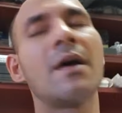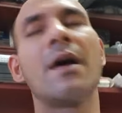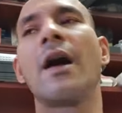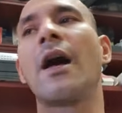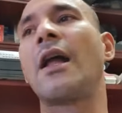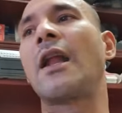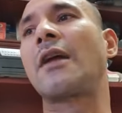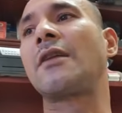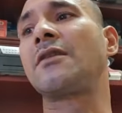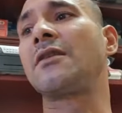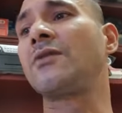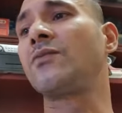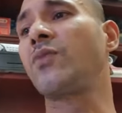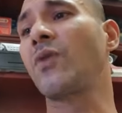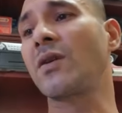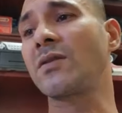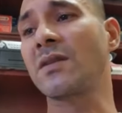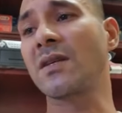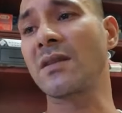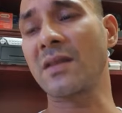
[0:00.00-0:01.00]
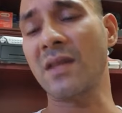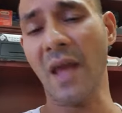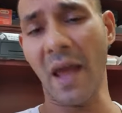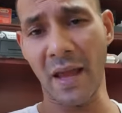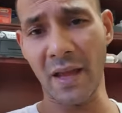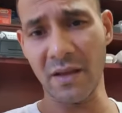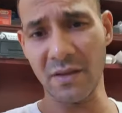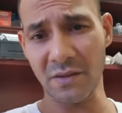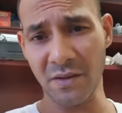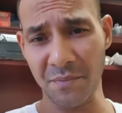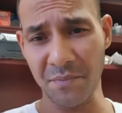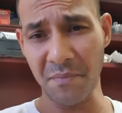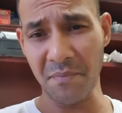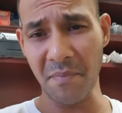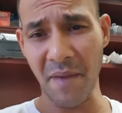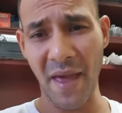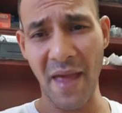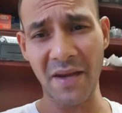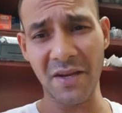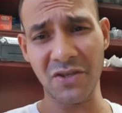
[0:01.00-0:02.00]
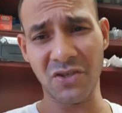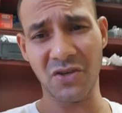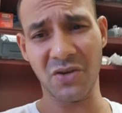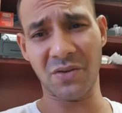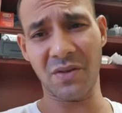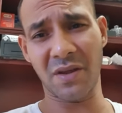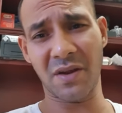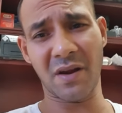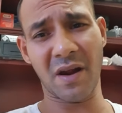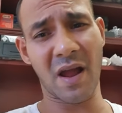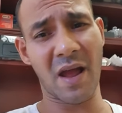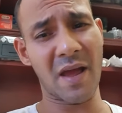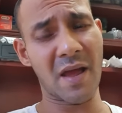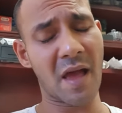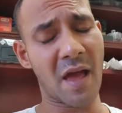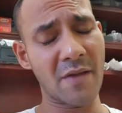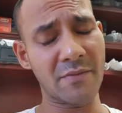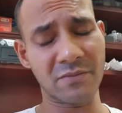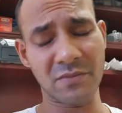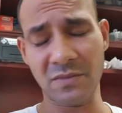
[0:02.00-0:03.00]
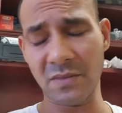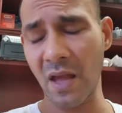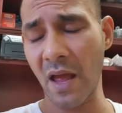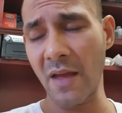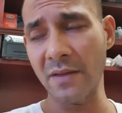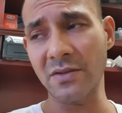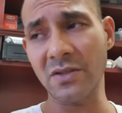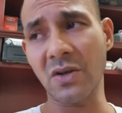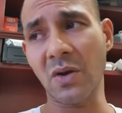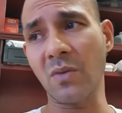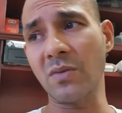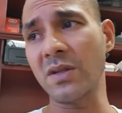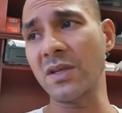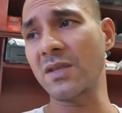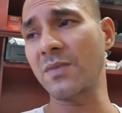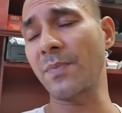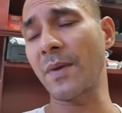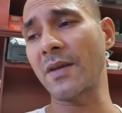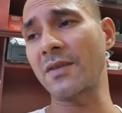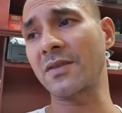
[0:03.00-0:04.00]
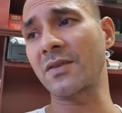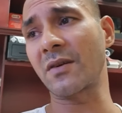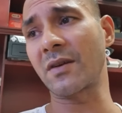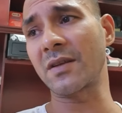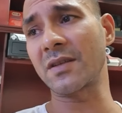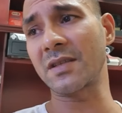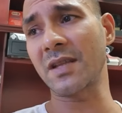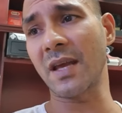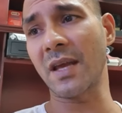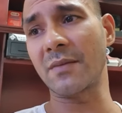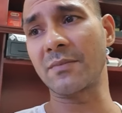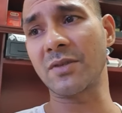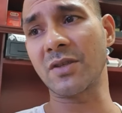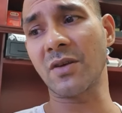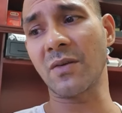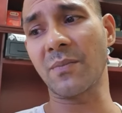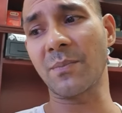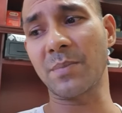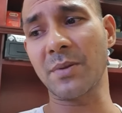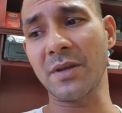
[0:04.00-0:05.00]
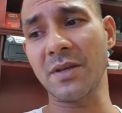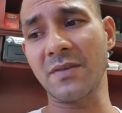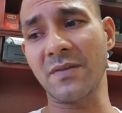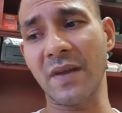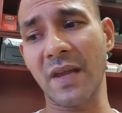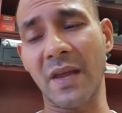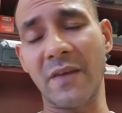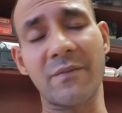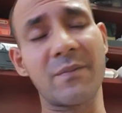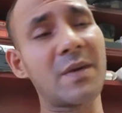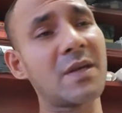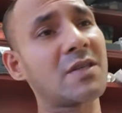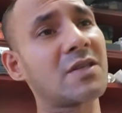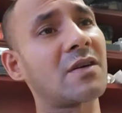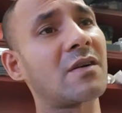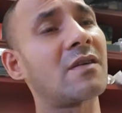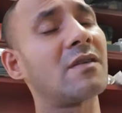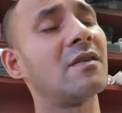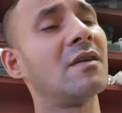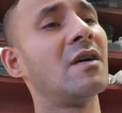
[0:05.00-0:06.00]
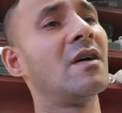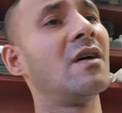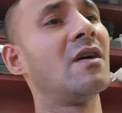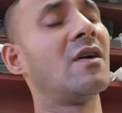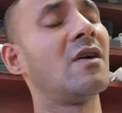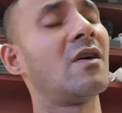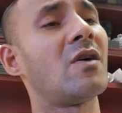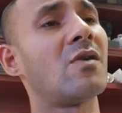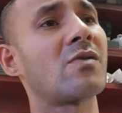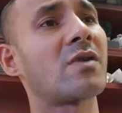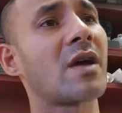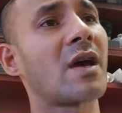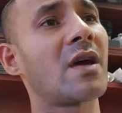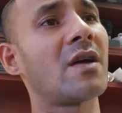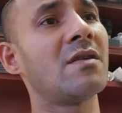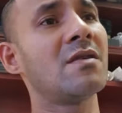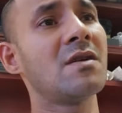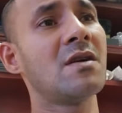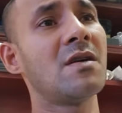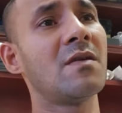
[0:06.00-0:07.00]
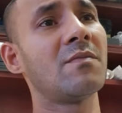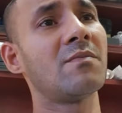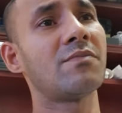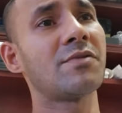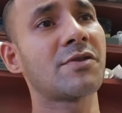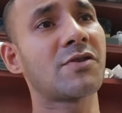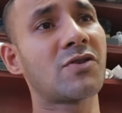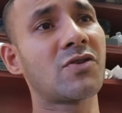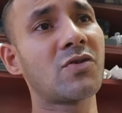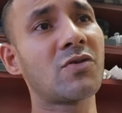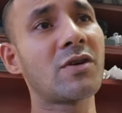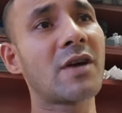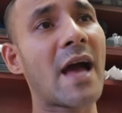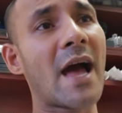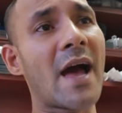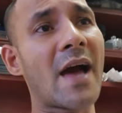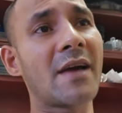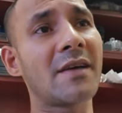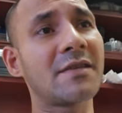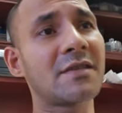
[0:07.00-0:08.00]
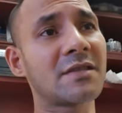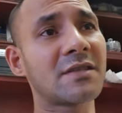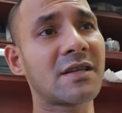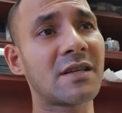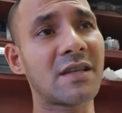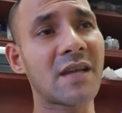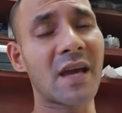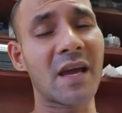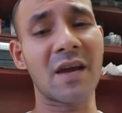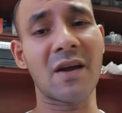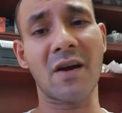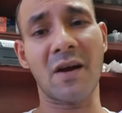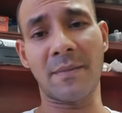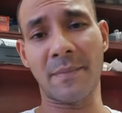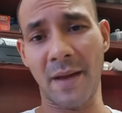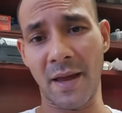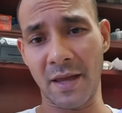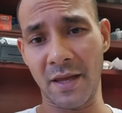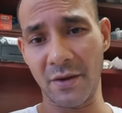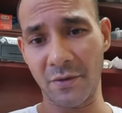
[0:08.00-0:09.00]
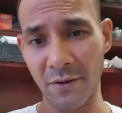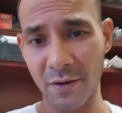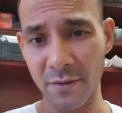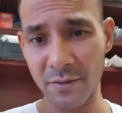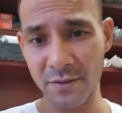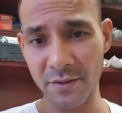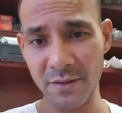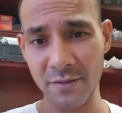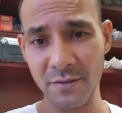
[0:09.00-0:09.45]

And I did want to thank the manager there. I totally spaced on his name, so please forgive me, sir. Okay? But you guys today are my heroes.